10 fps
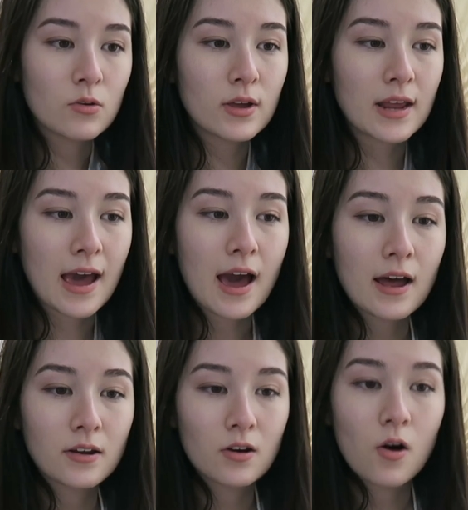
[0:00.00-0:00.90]
You can
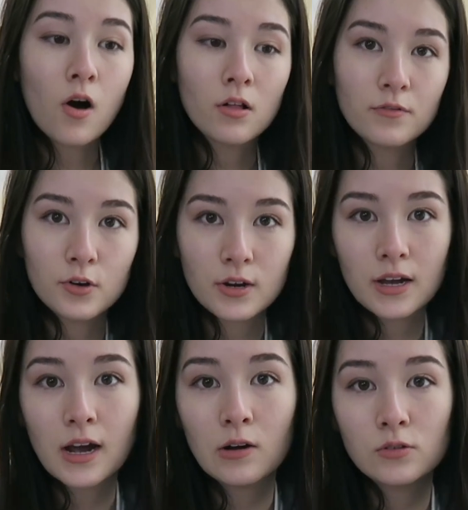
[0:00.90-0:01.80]
add all of your
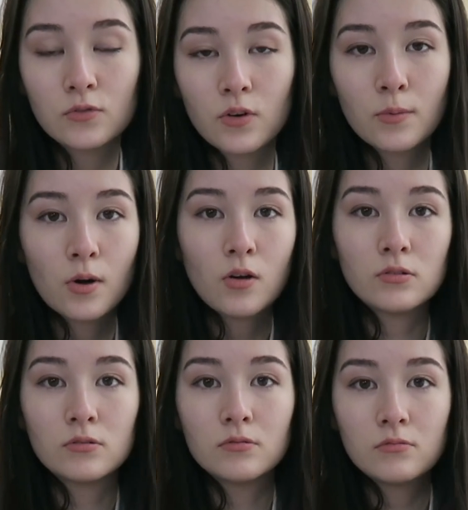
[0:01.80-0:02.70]
accounts from
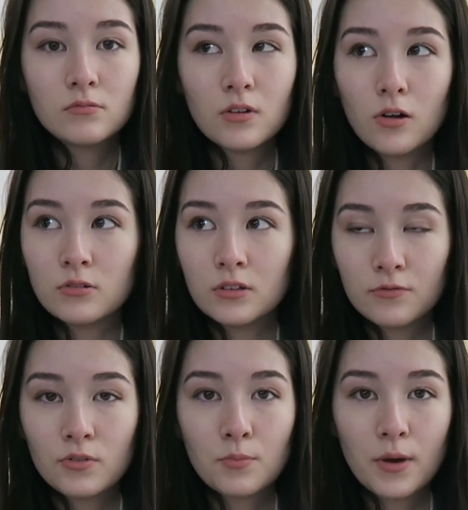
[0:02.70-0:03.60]
all
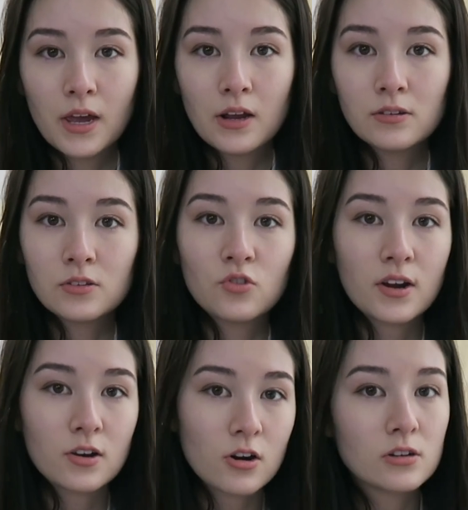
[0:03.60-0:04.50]
different banks and
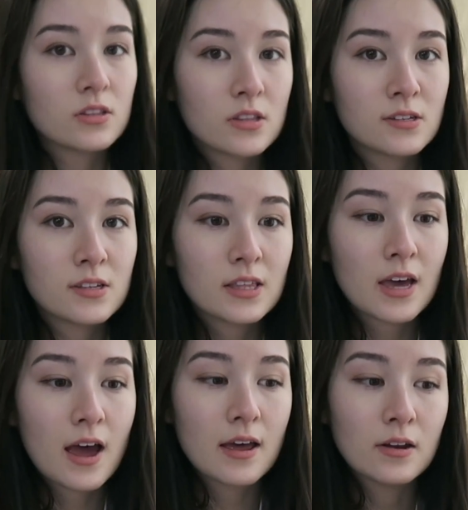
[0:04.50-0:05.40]
credit cards and things
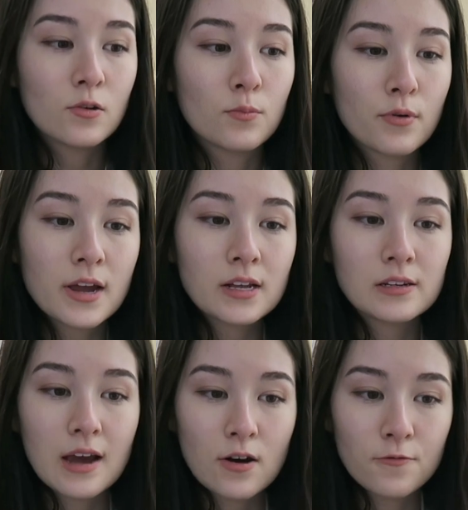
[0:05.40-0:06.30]
like that, and it'll
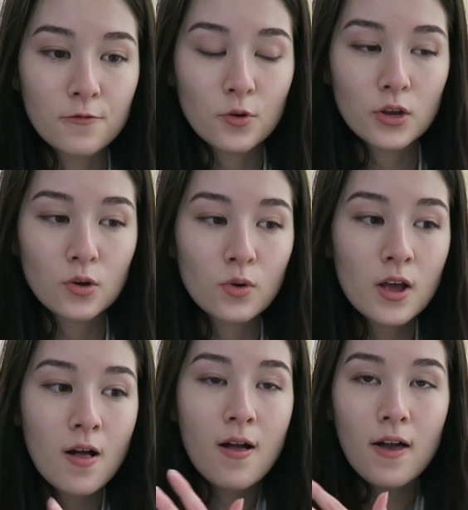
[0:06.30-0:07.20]
break down for
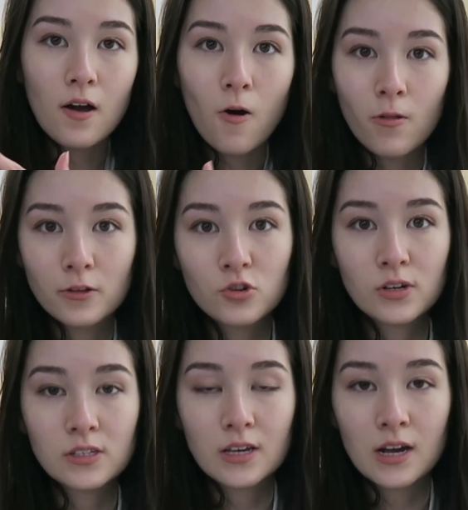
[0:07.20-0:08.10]
you all the
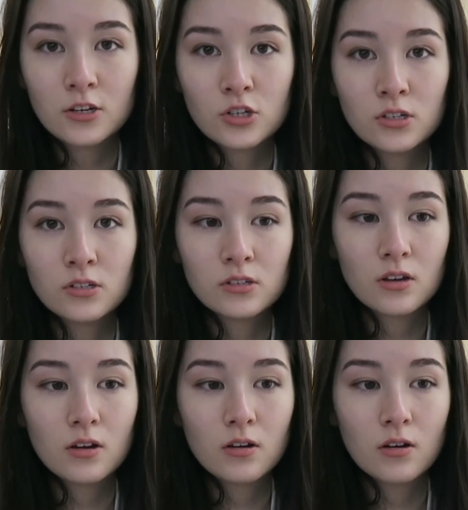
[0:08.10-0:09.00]

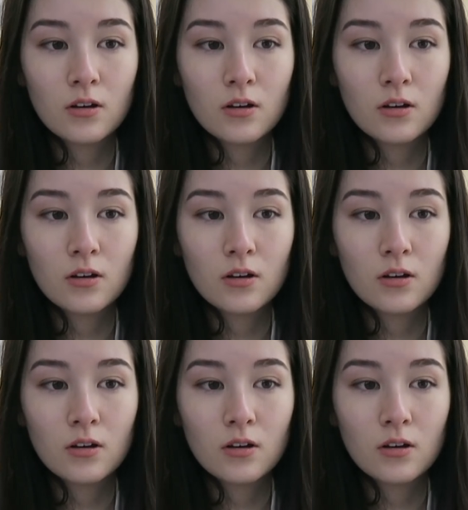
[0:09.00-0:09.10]
transactions